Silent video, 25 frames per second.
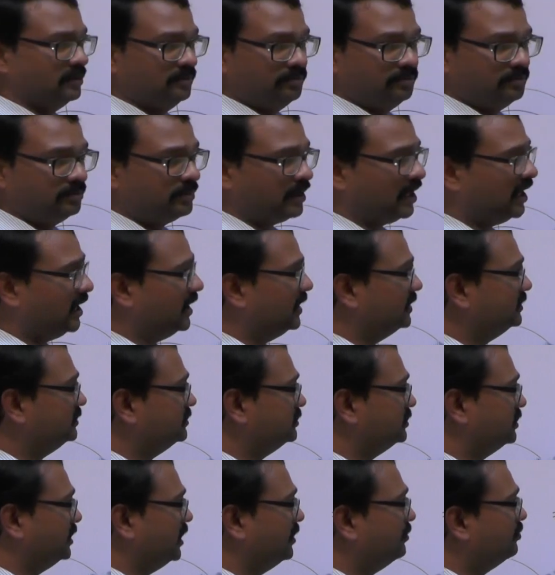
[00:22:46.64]

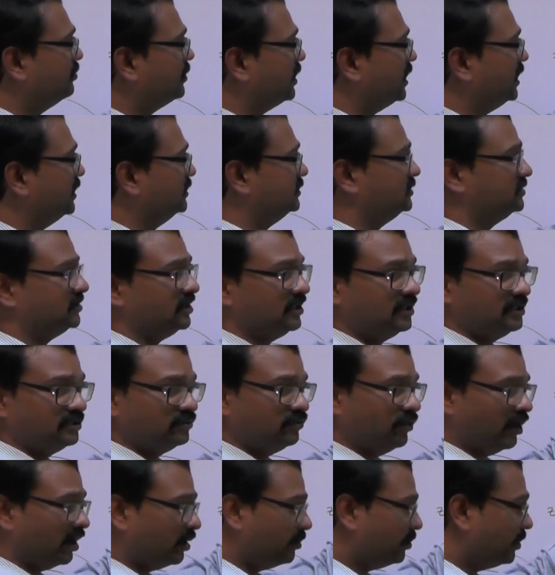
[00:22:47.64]
branch, there is
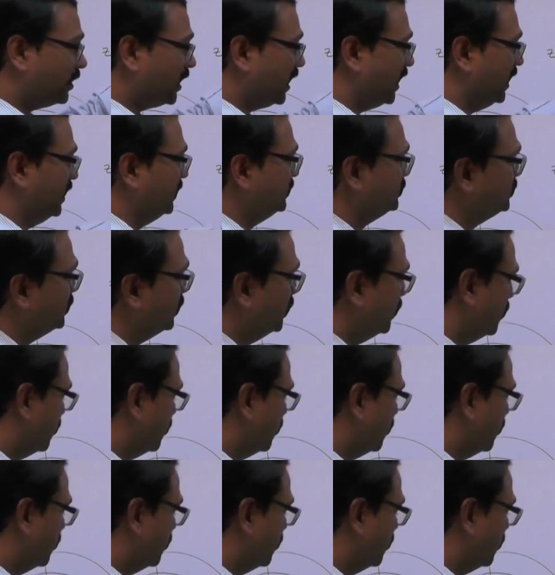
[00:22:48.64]
one branch